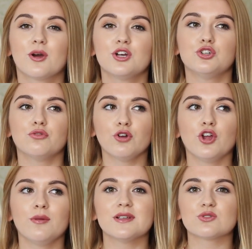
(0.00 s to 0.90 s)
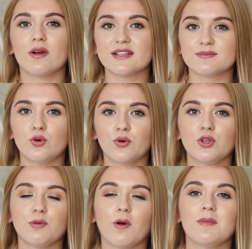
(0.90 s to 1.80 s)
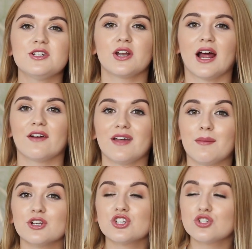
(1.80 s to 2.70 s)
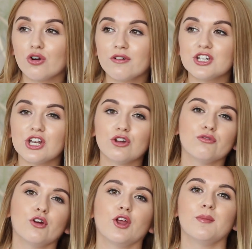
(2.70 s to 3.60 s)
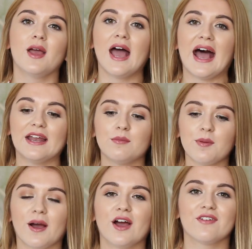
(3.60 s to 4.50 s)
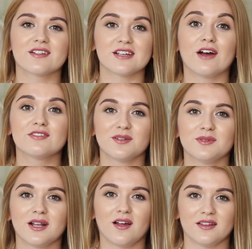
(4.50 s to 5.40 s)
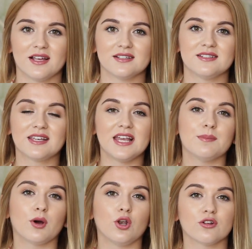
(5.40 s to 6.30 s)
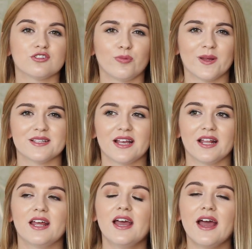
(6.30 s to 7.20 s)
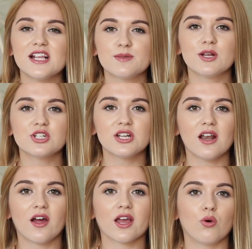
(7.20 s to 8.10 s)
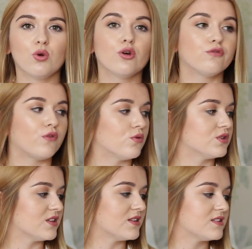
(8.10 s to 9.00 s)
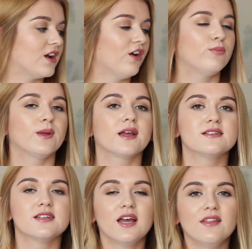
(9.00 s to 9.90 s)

because your room is quite small, you probably don't have that much storage in your room, and it'd be perfect to have something like this to keep lots of bits in, especially like all your folders and stuff, because